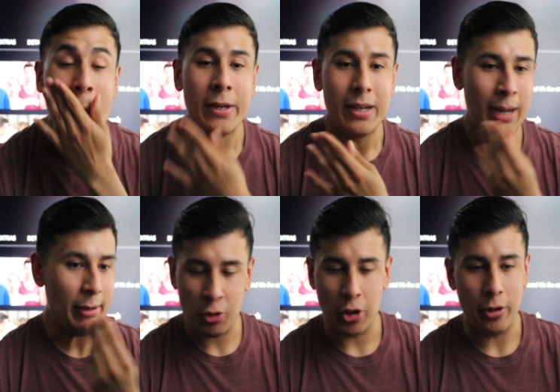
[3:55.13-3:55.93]
I mean,
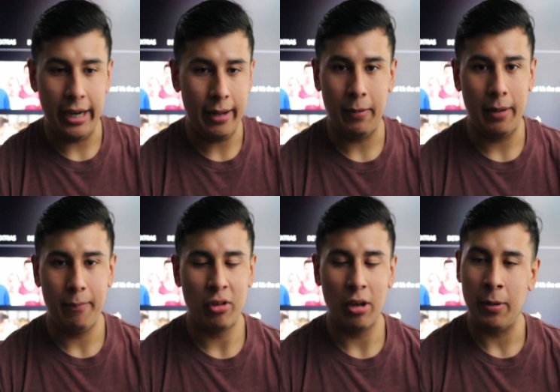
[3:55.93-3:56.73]
sure, yeah, Bob.
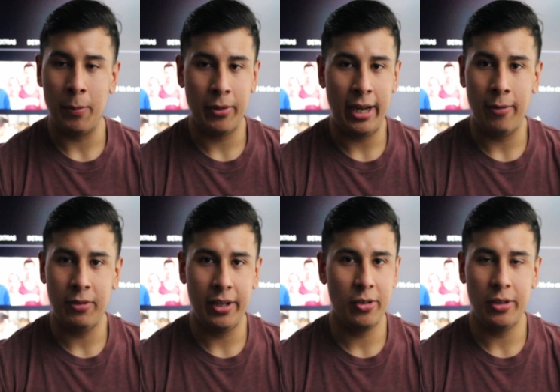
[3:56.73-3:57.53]
Some people
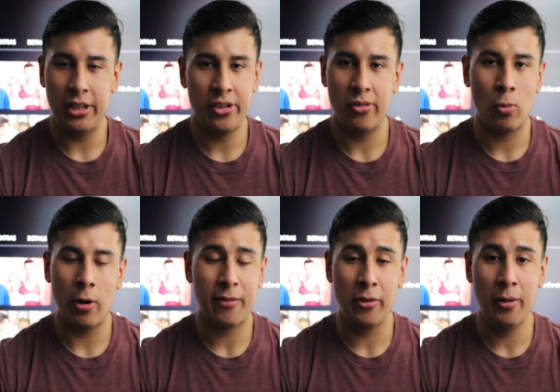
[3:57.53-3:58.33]
nowadays, they just
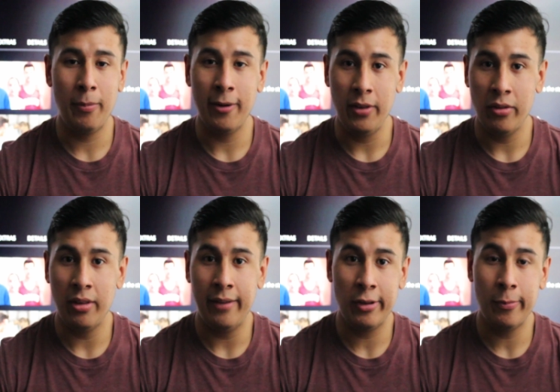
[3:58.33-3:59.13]
work for their birthdays. It's
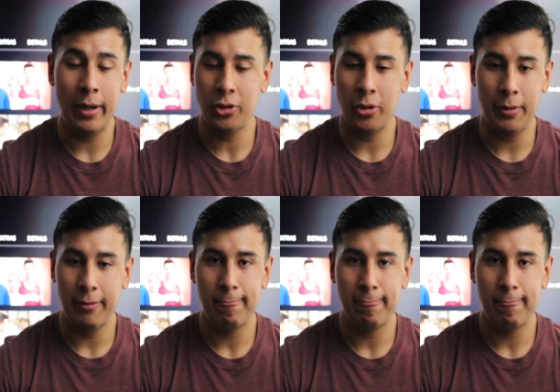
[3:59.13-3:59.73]
nothing special, but